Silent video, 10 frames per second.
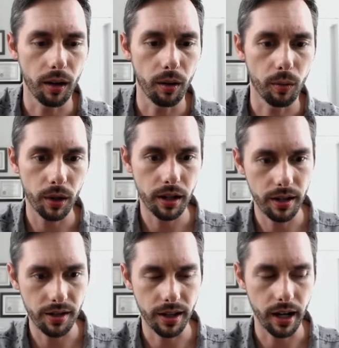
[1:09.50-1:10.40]
what it
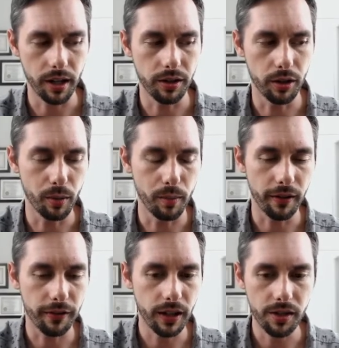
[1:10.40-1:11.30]
is that I do, but
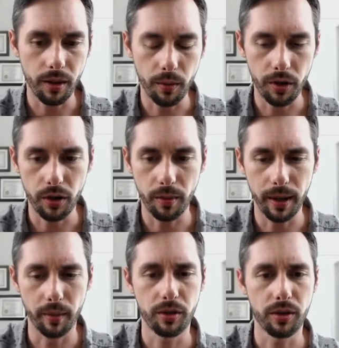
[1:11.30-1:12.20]
first I want you to be
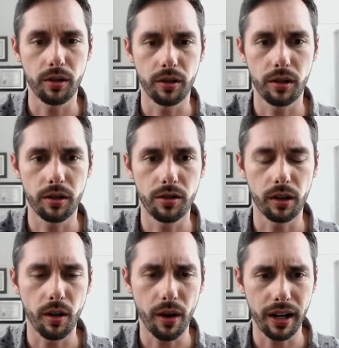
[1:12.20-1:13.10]
able to
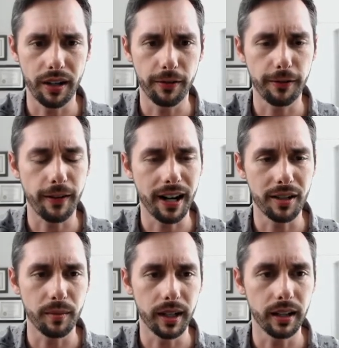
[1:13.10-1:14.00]
go ahead and find
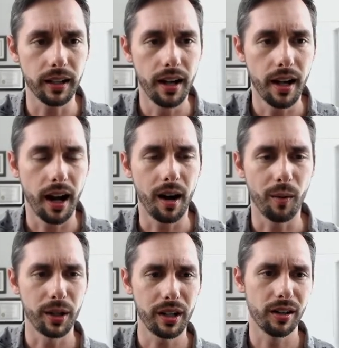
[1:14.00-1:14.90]
me,
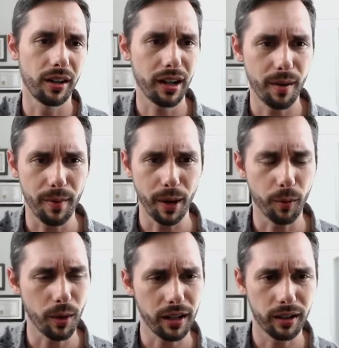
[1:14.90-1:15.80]
where you can look up my
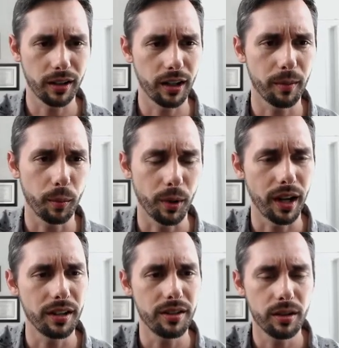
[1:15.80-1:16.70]
work, look up what
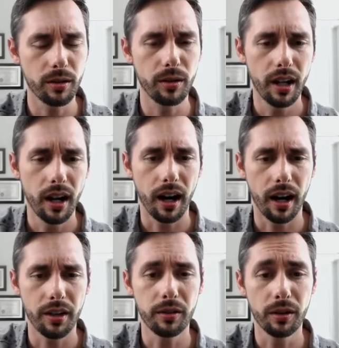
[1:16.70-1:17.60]
I do.
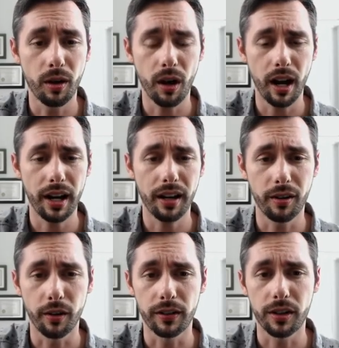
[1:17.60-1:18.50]
You can go head on
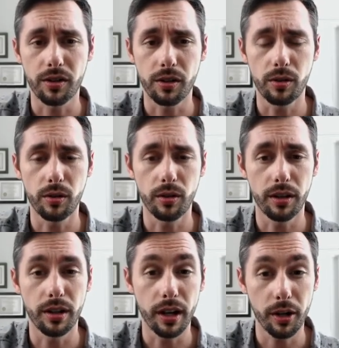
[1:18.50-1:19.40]
over to
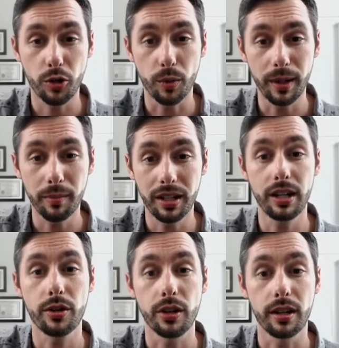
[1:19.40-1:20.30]

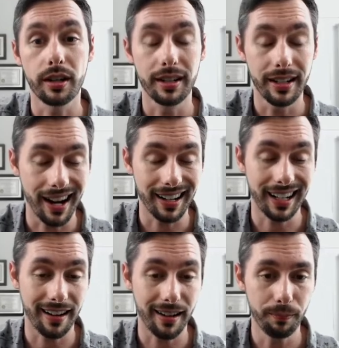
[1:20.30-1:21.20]

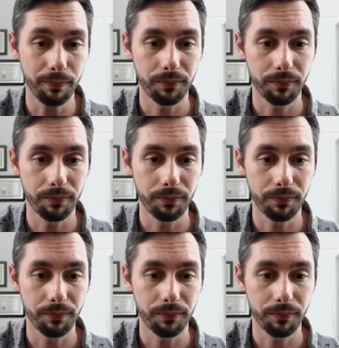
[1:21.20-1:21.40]
thedreamteacher.com,